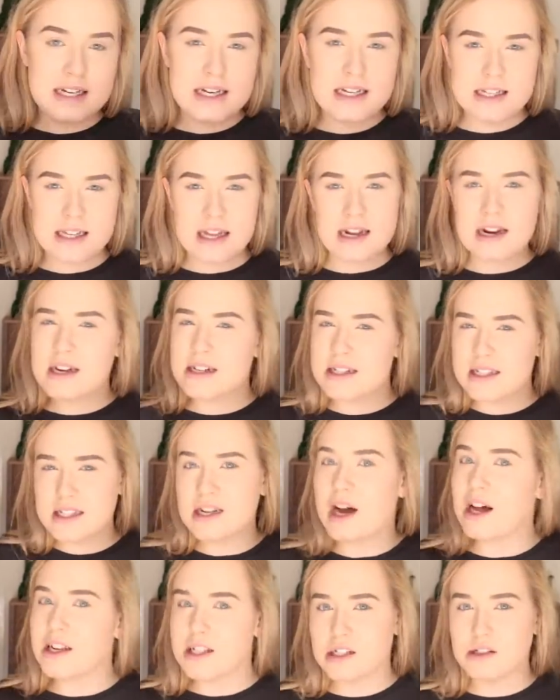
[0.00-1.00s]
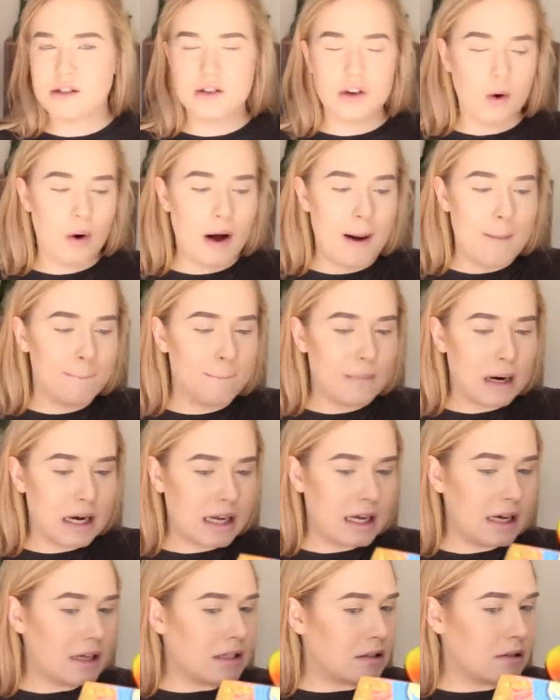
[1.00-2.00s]
because then it can start to look quite
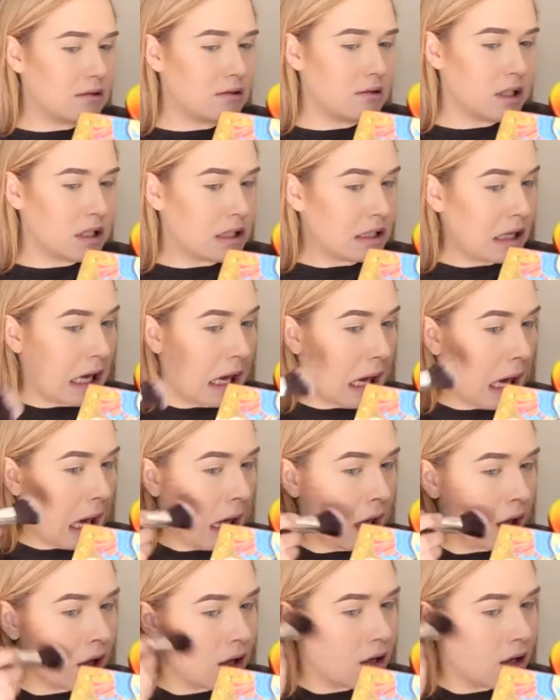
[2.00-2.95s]
muddy and yeah,